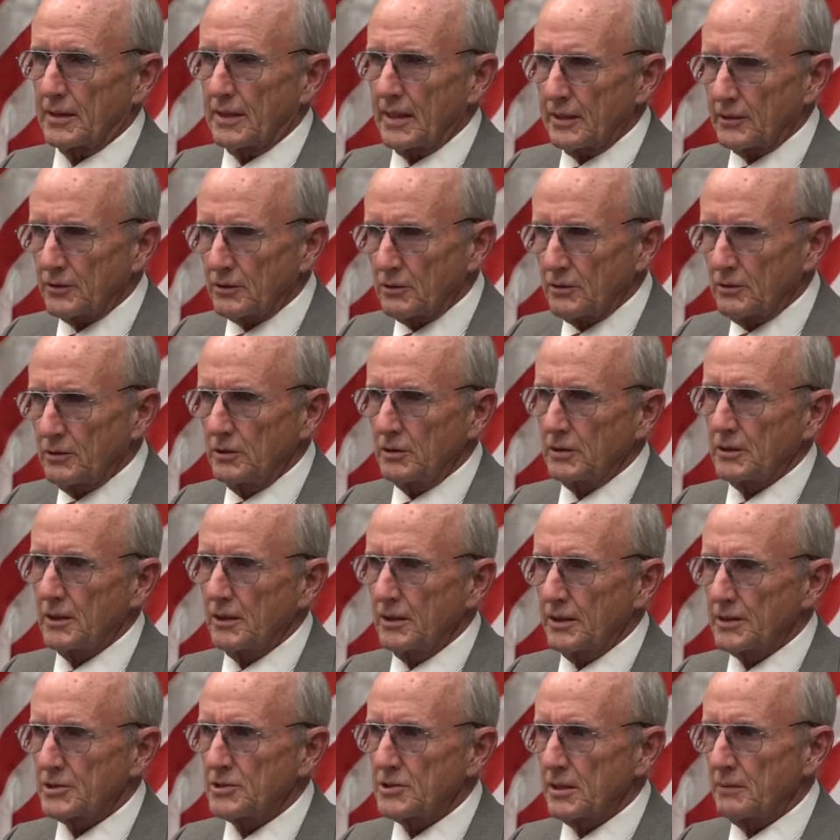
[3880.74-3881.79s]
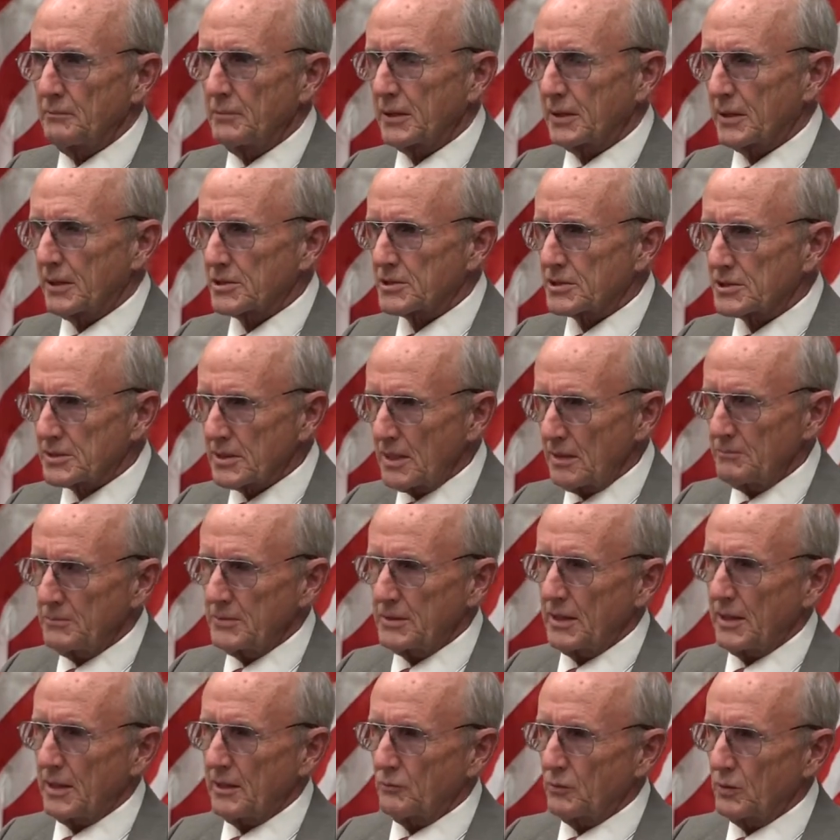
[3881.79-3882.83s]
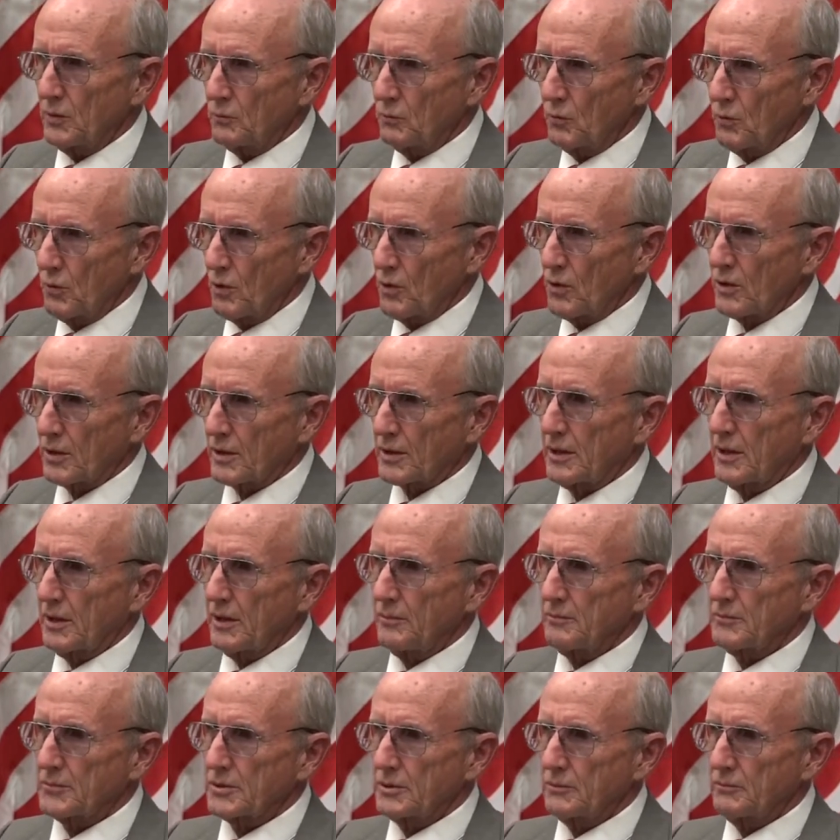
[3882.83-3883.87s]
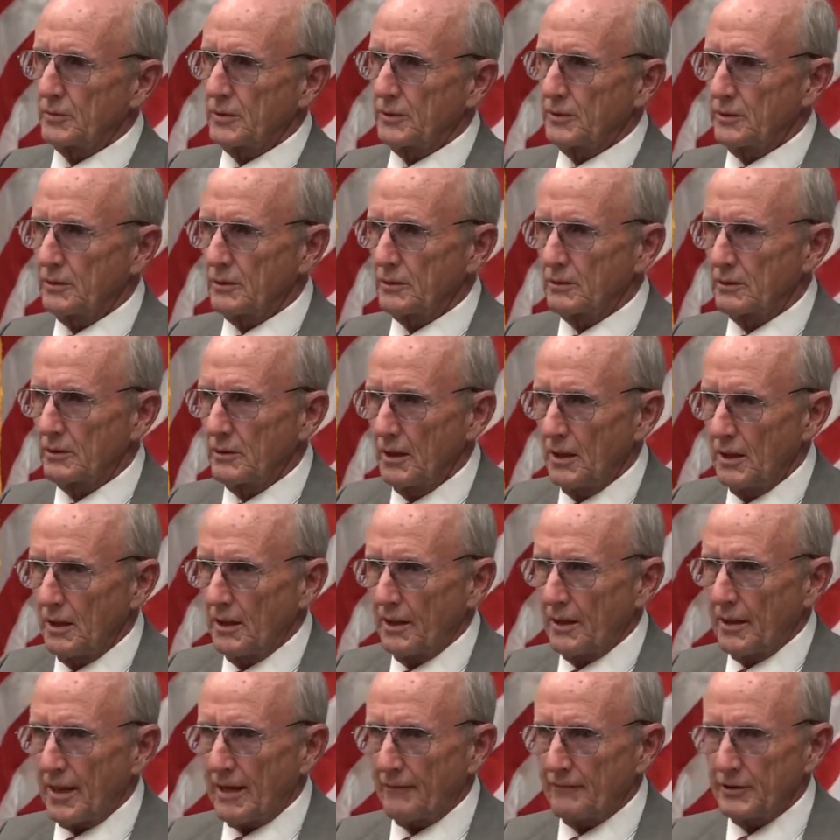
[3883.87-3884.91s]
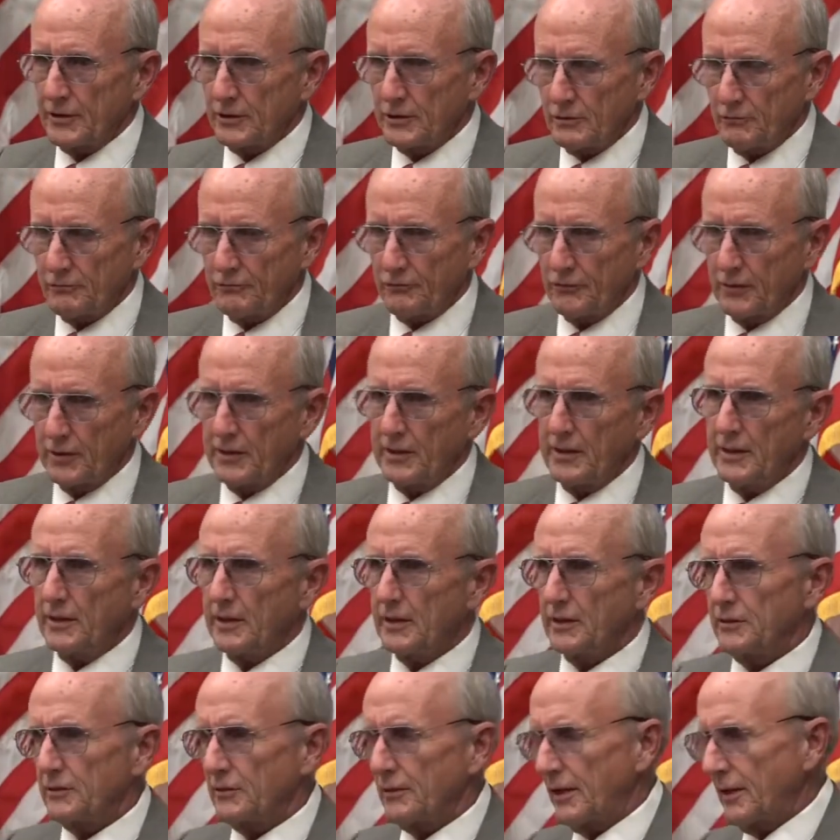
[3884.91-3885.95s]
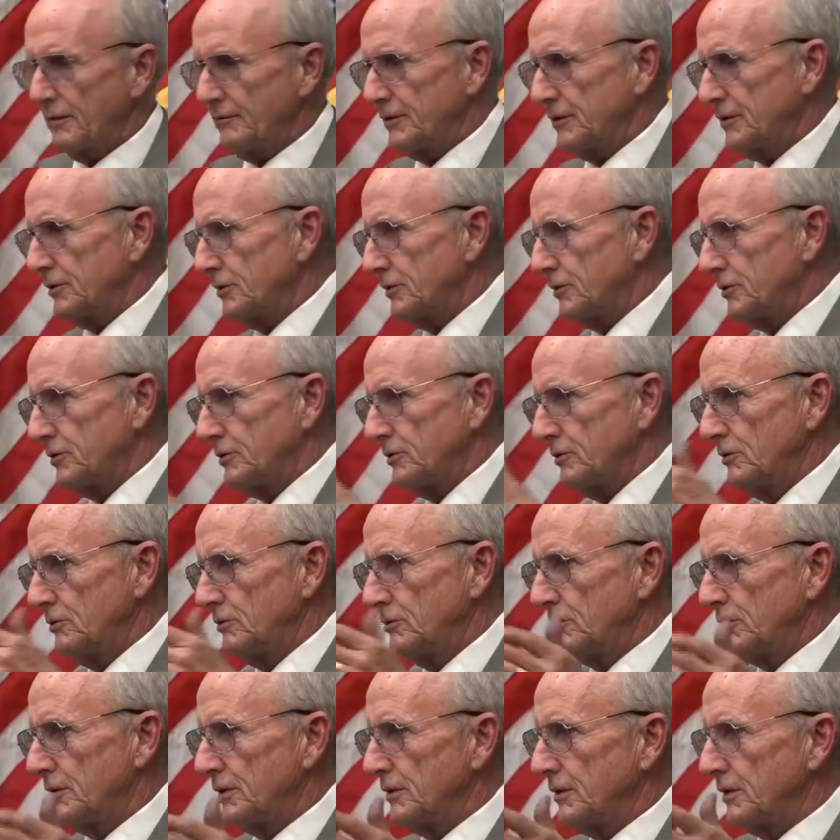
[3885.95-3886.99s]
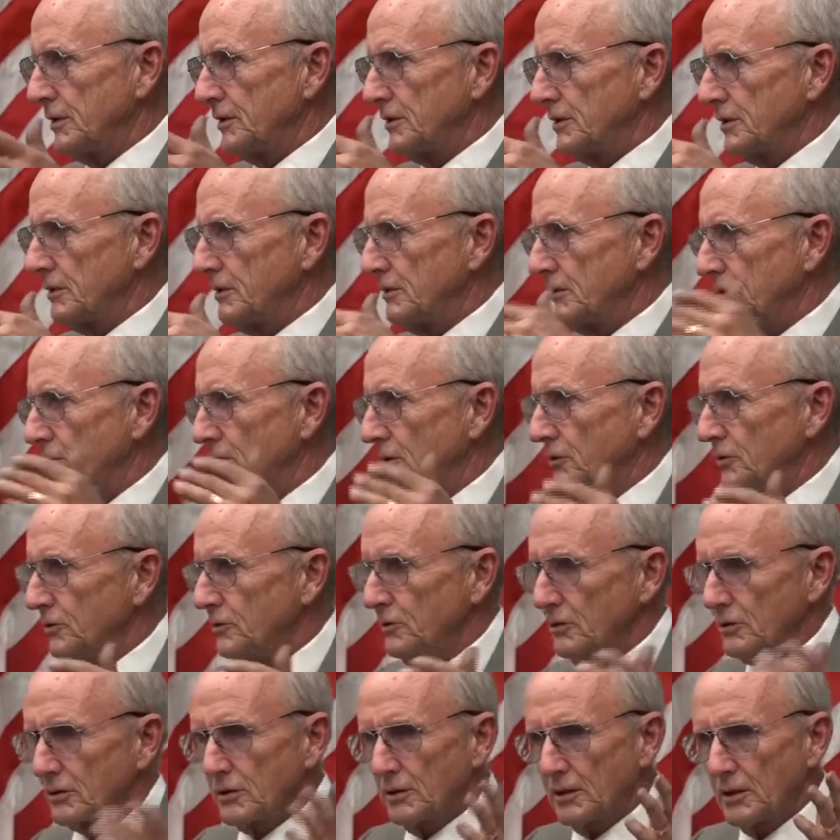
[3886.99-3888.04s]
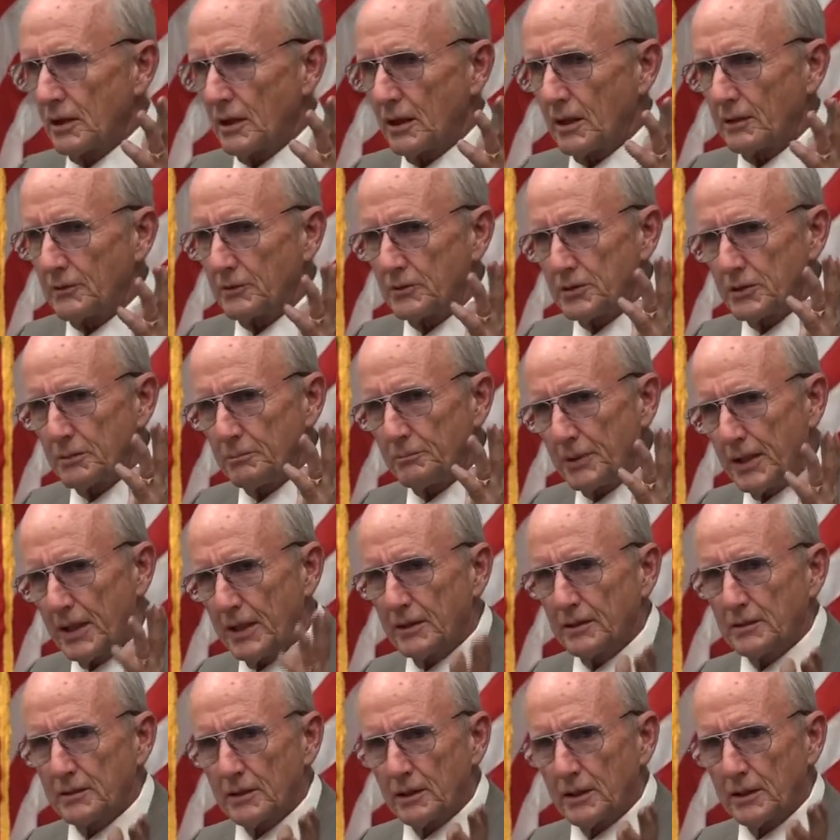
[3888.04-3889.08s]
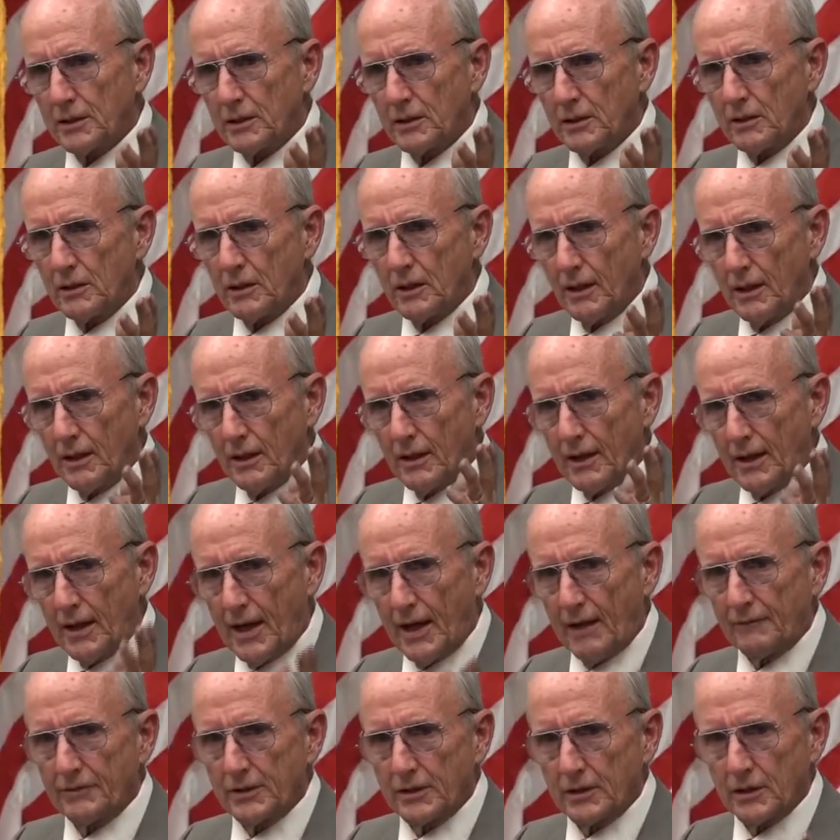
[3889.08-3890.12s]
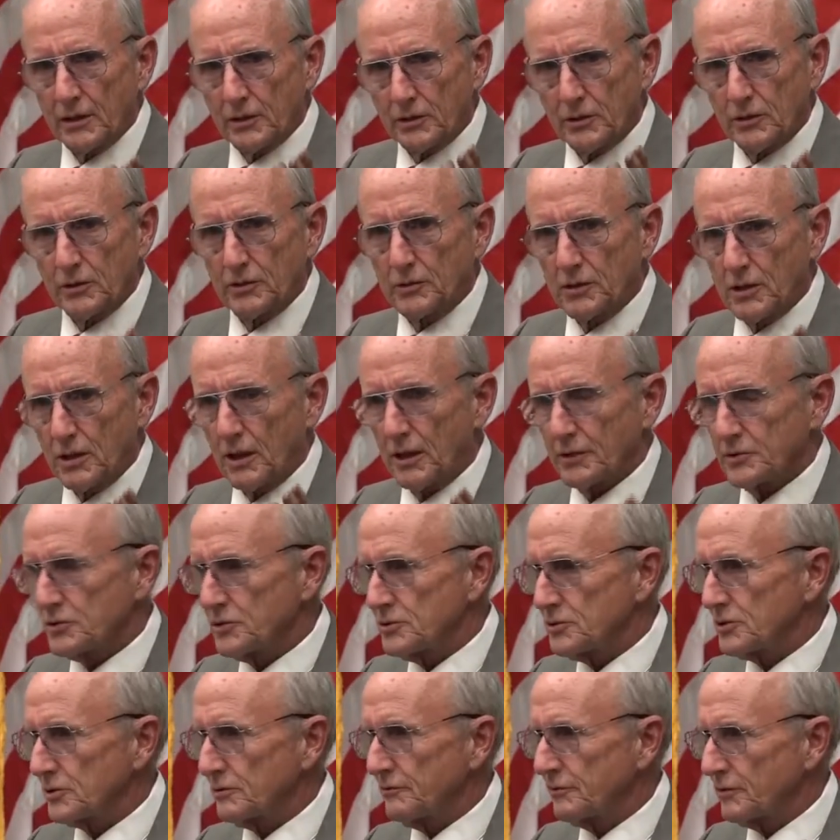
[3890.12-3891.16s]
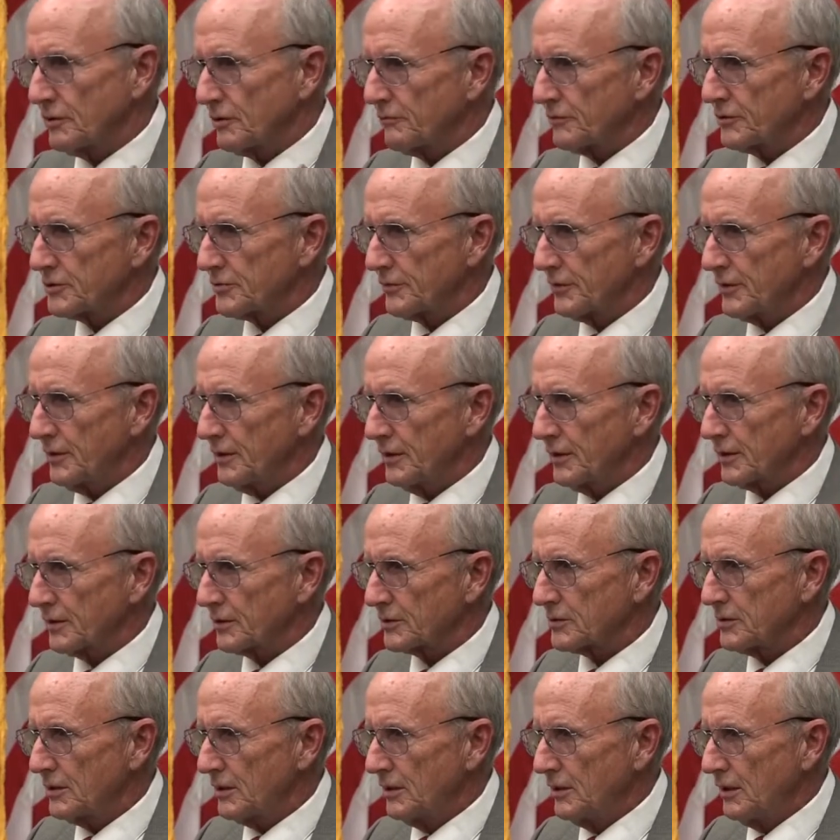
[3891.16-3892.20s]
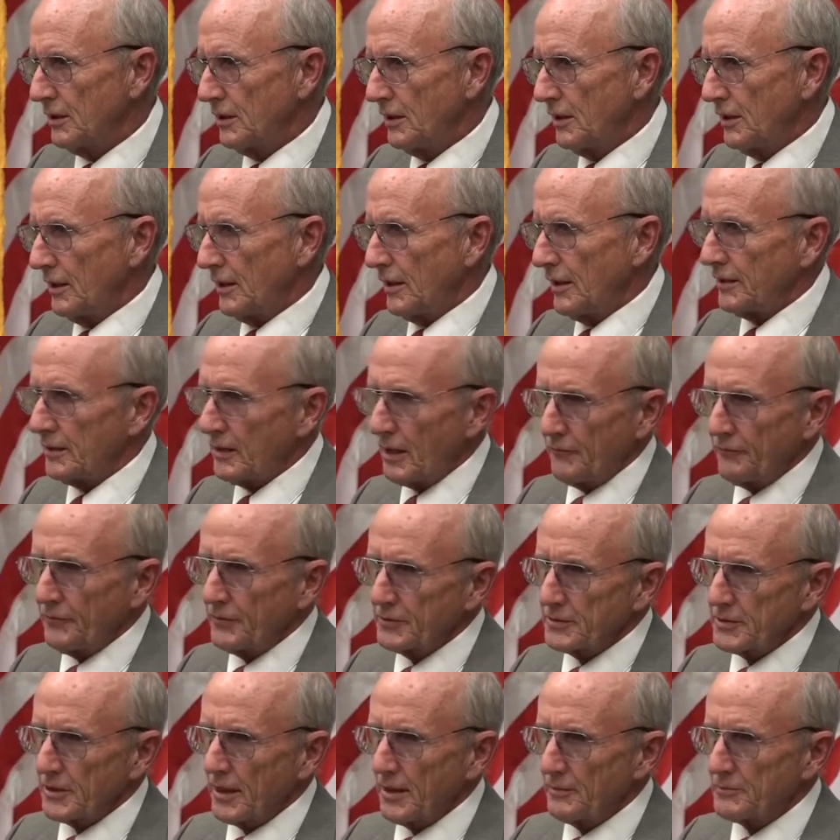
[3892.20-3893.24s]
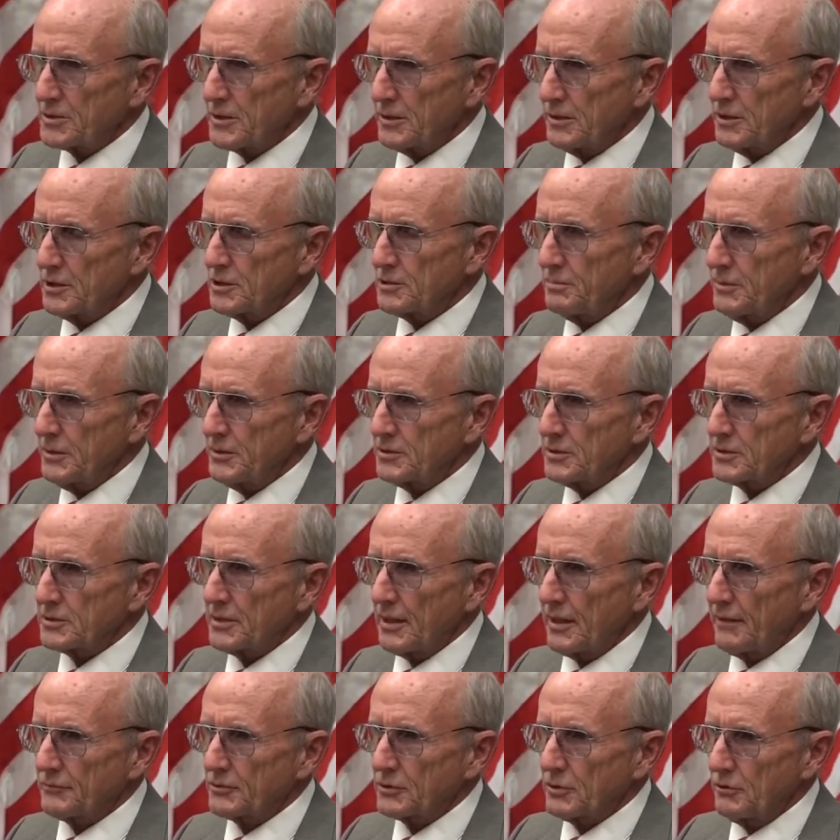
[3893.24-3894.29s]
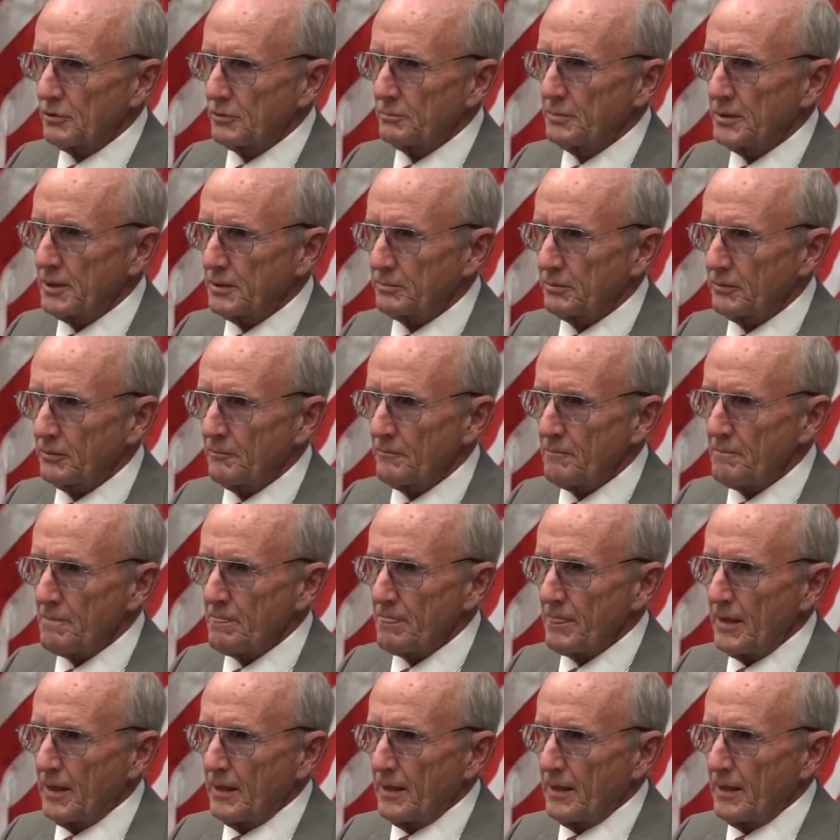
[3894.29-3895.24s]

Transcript: Get good at listening, because someday when war comes and when you're having to flee and you're having to do, and you know, you're gonna depend on having a good conscience of nervous feelings. And oftentimes in these speeches, I've told people,